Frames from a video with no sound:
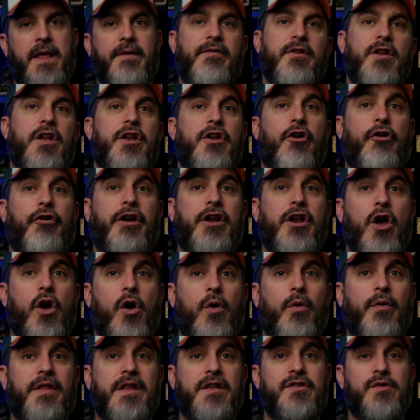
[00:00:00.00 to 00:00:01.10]
If you didn't already
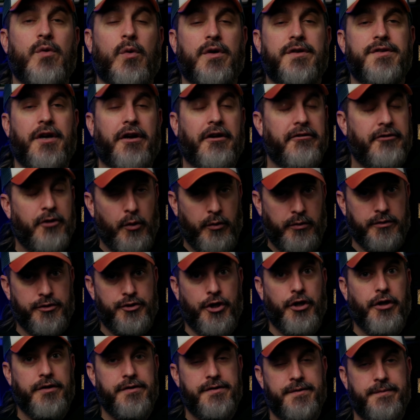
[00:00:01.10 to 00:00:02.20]
know, these orcs are total
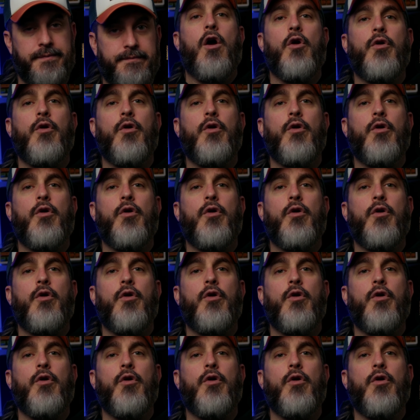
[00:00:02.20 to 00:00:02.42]
jerks.